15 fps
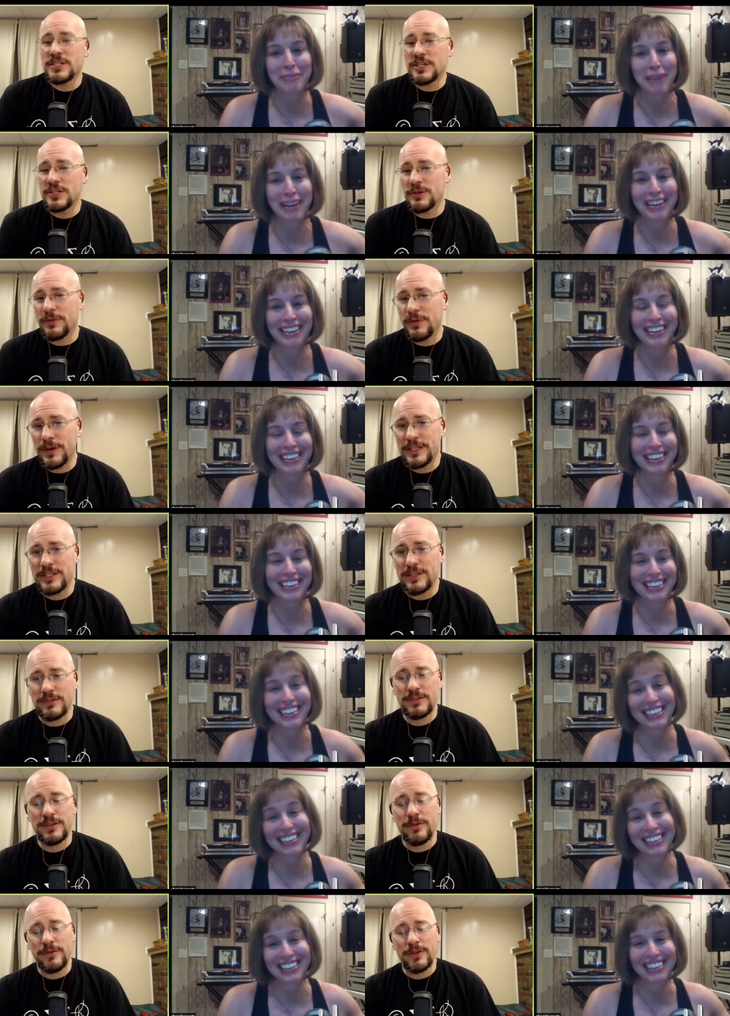Speaker 1: what she's referring to.
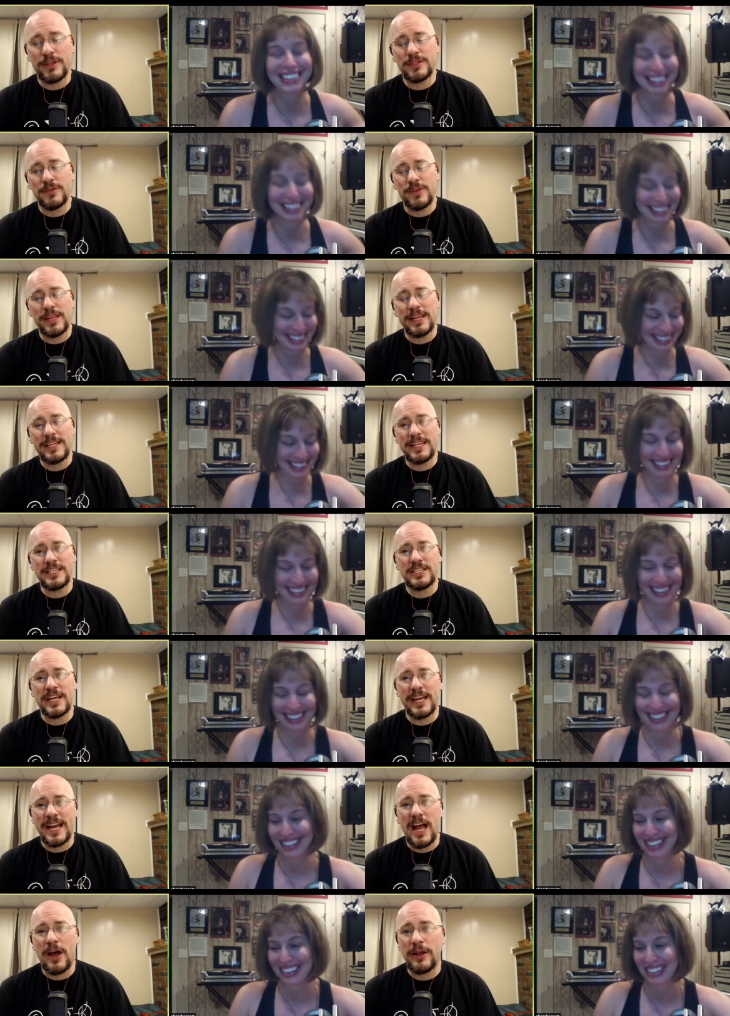So for those of you that didn't
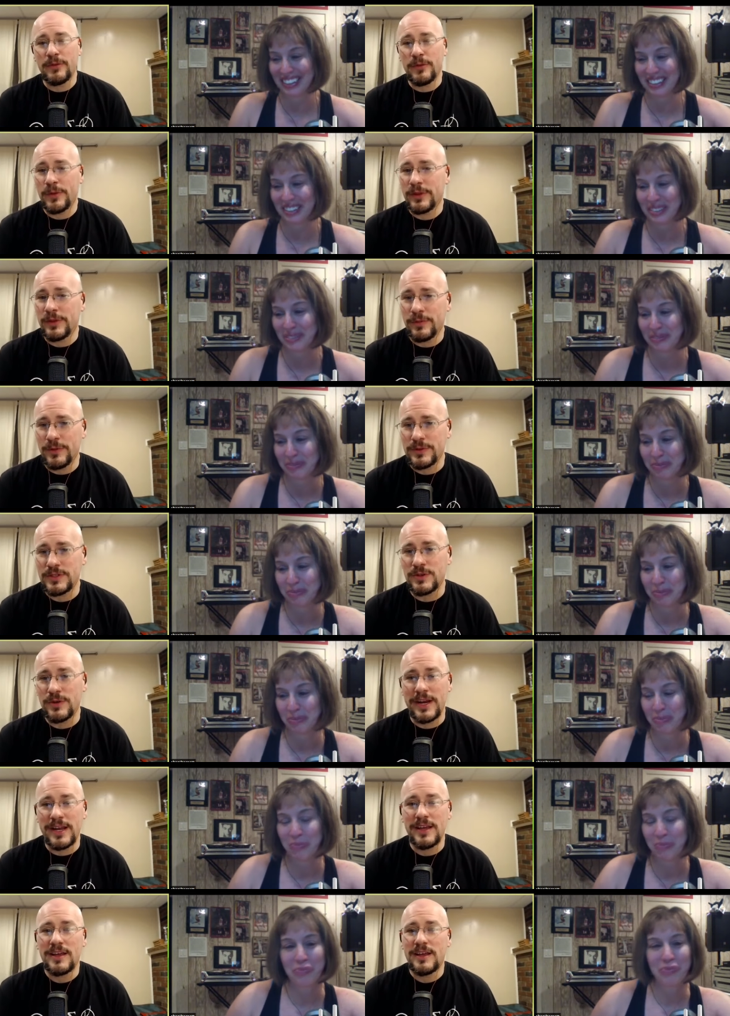check it out, if you want the full
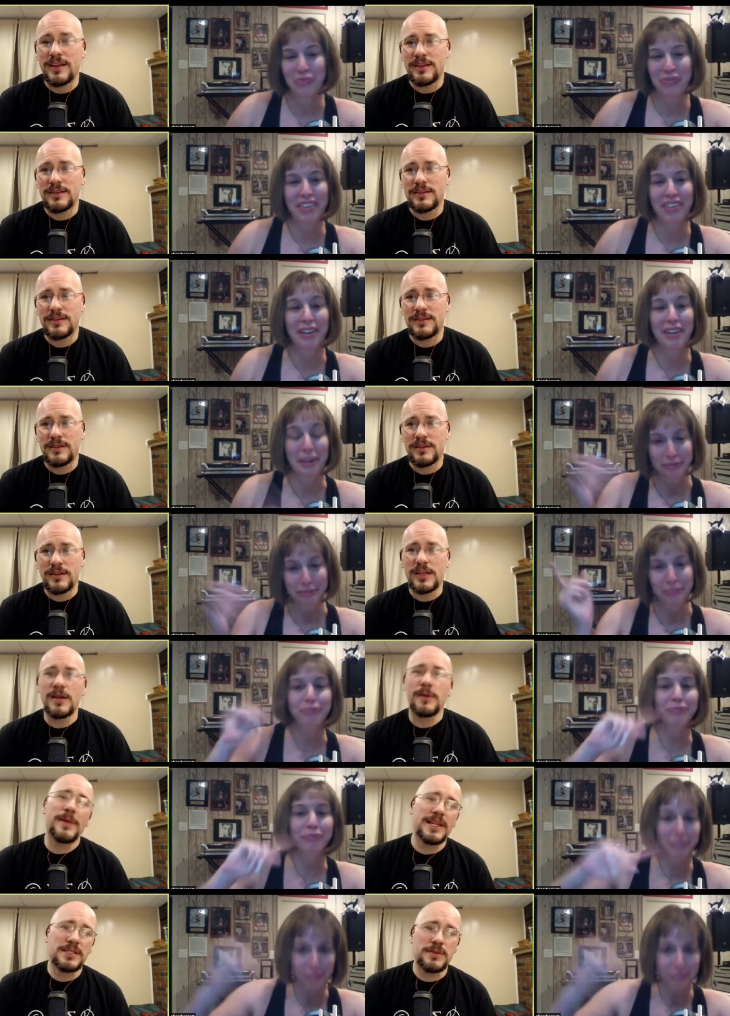story, look
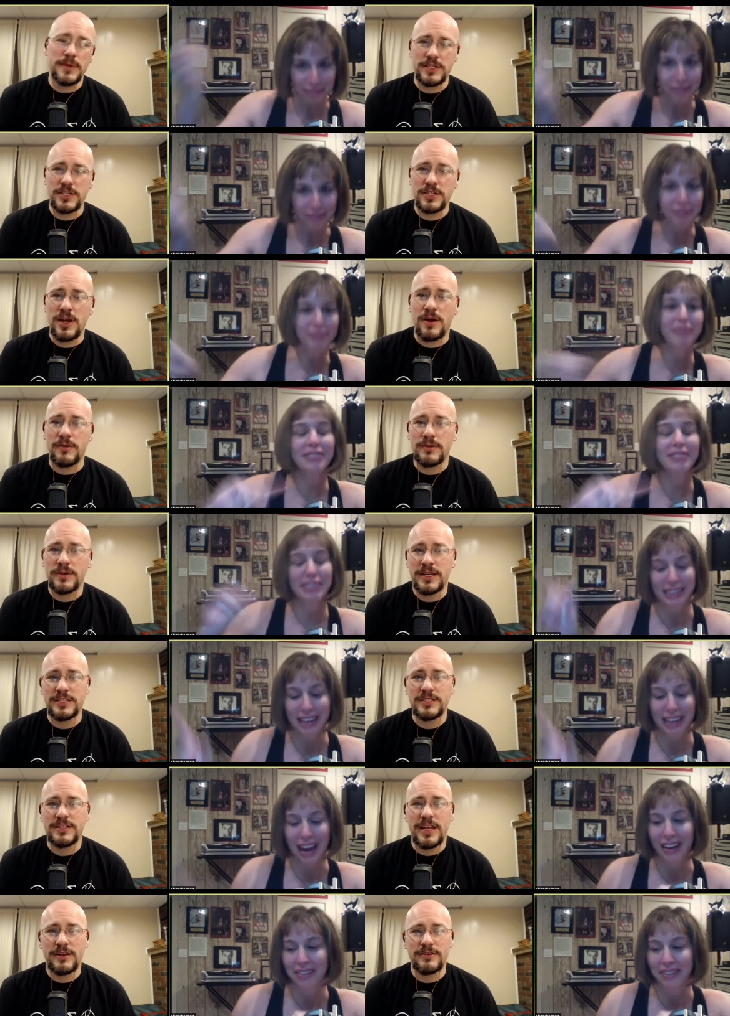up last week's show
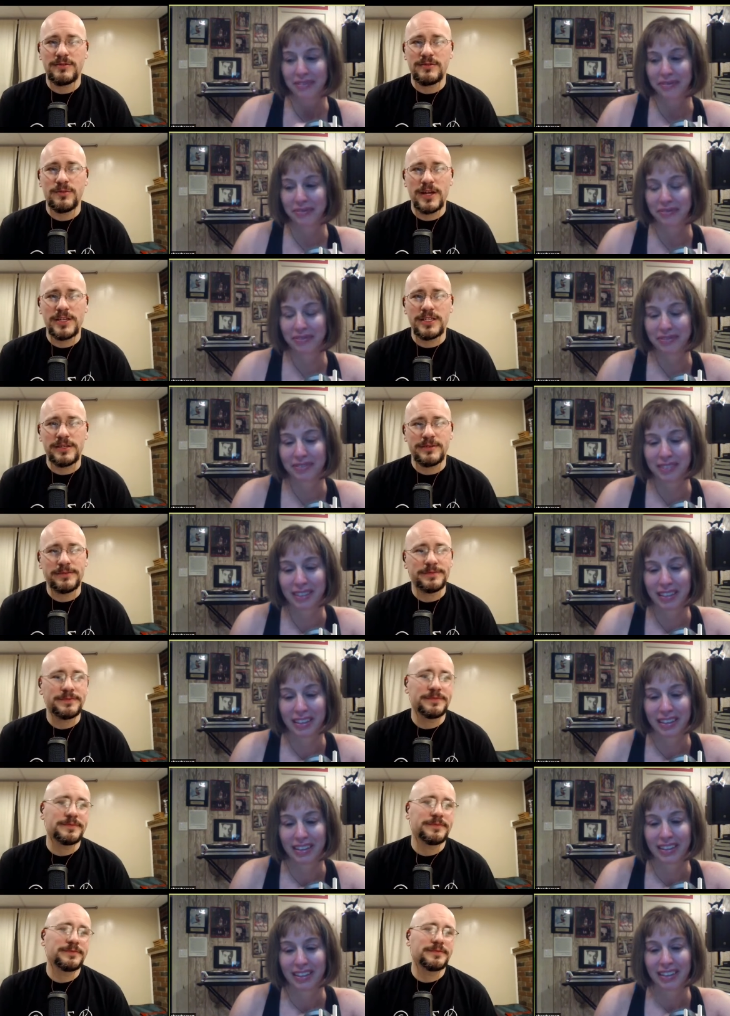
Speaker 2: and
Speaker 1: watch it.
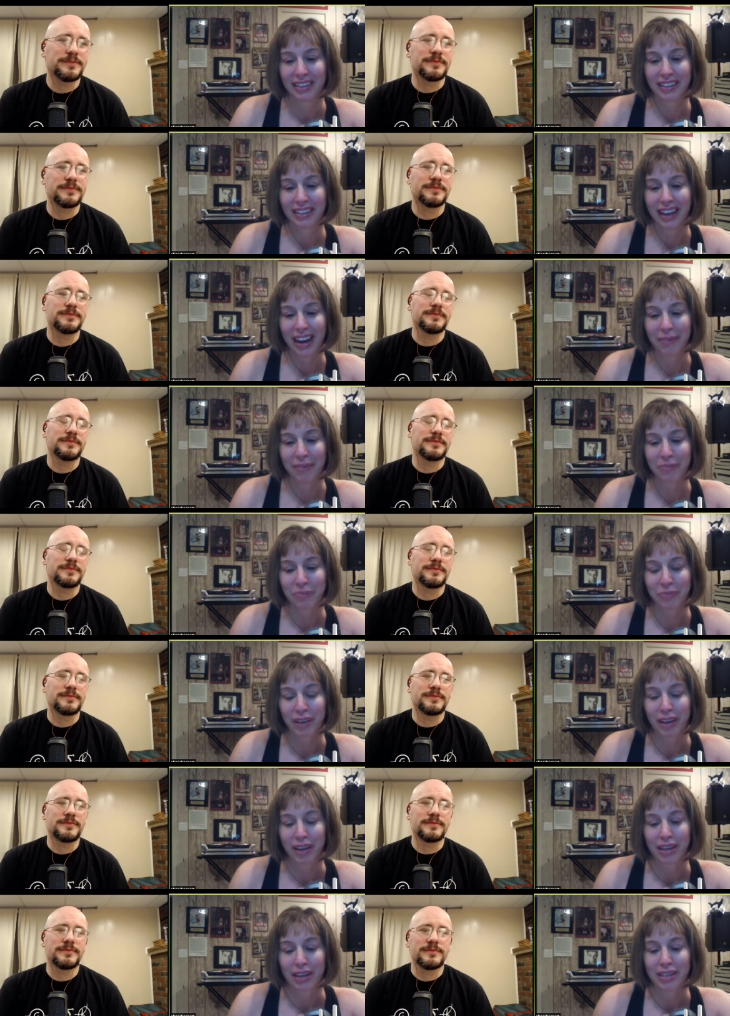
Speaker 2: Yeah.
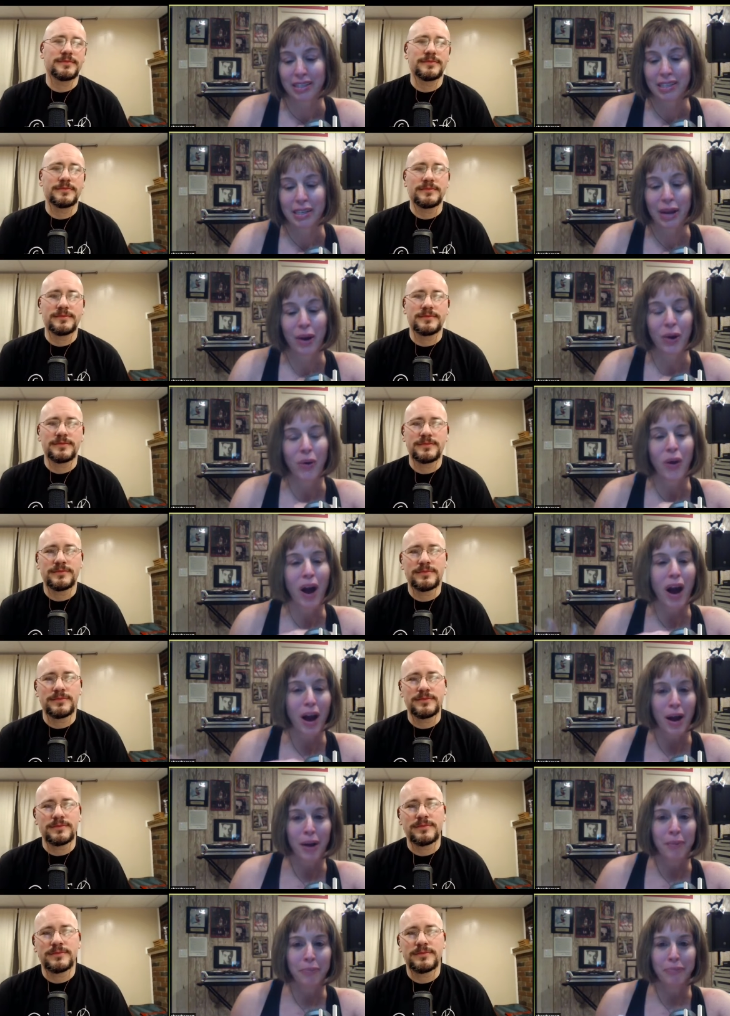So,
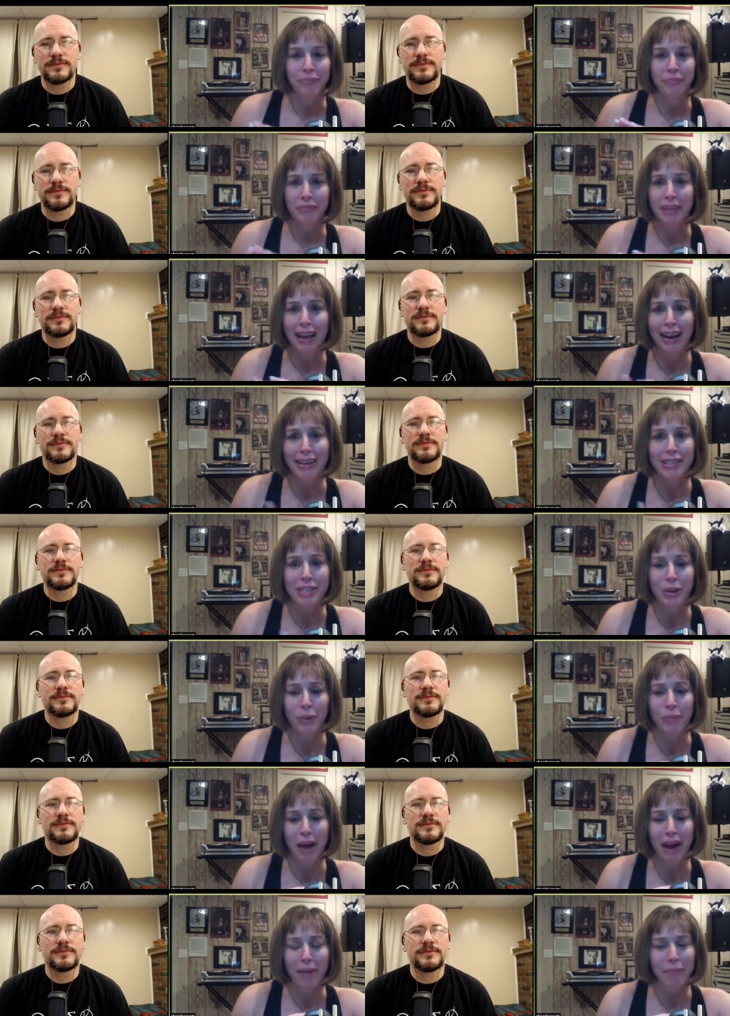so
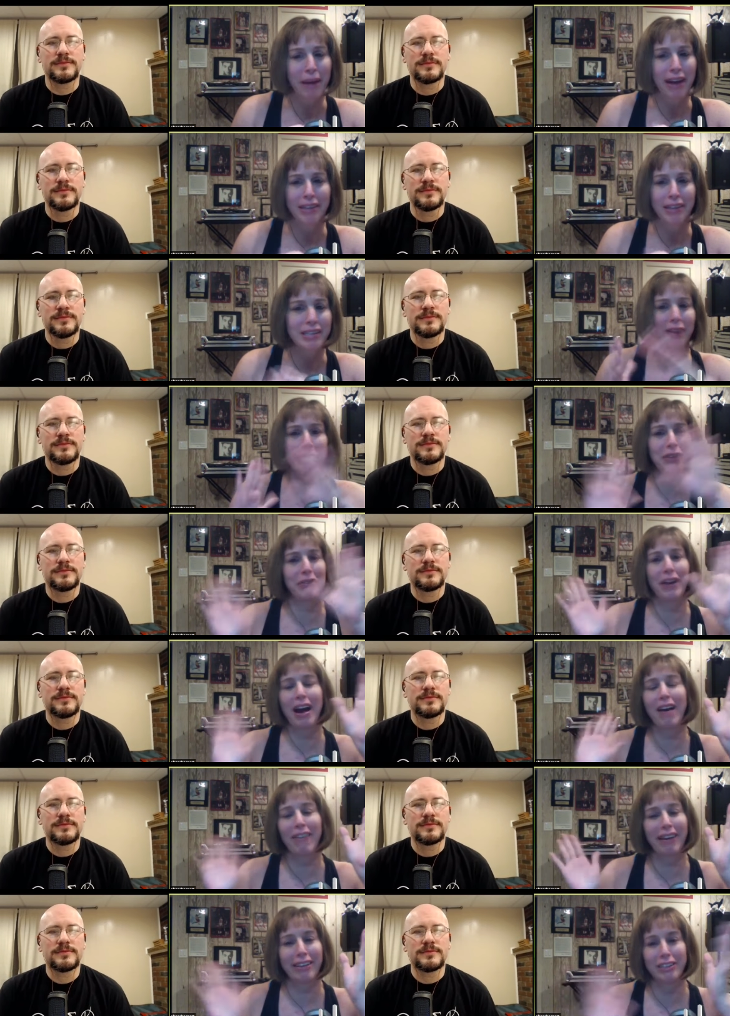back to, I don't even know
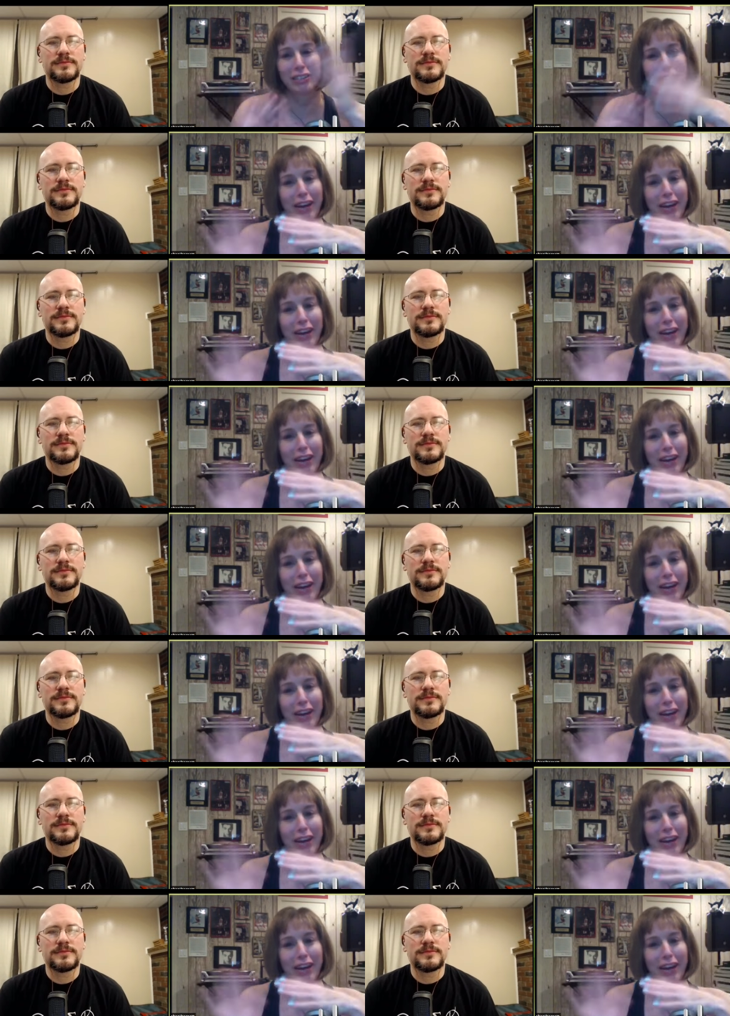how I just